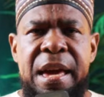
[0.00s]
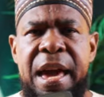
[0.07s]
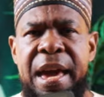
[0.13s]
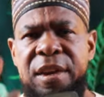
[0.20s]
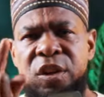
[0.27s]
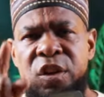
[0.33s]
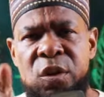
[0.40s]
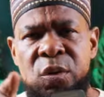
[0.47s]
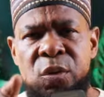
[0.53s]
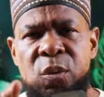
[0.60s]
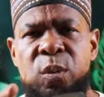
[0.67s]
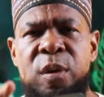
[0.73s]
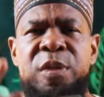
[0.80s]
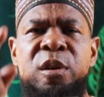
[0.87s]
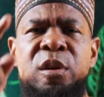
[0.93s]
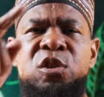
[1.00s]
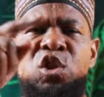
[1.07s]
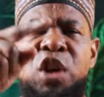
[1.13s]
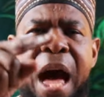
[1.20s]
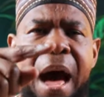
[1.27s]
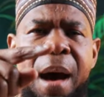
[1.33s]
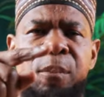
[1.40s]
And you, with your
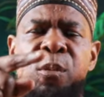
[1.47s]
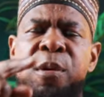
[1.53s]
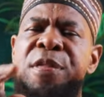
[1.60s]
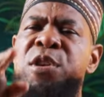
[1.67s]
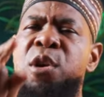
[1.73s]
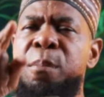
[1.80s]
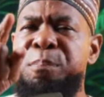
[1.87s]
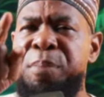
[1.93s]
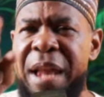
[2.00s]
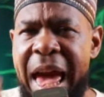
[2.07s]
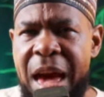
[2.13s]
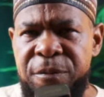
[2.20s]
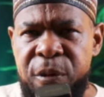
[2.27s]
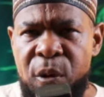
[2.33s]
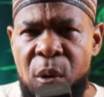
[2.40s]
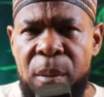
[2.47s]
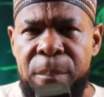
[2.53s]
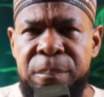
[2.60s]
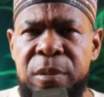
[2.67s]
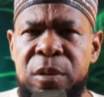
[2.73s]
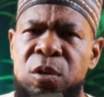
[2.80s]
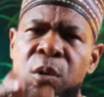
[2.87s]
job, with your
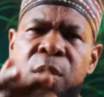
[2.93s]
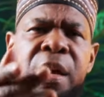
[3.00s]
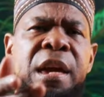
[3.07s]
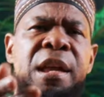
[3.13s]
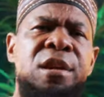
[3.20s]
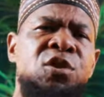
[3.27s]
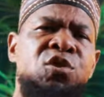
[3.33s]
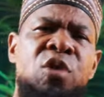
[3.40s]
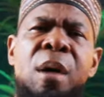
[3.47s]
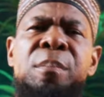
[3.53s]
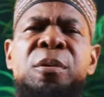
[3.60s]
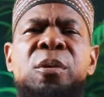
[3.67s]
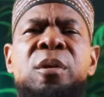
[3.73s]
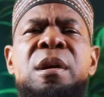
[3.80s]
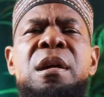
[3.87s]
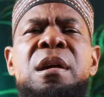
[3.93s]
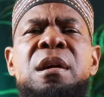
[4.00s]
platform, you can get in trouble.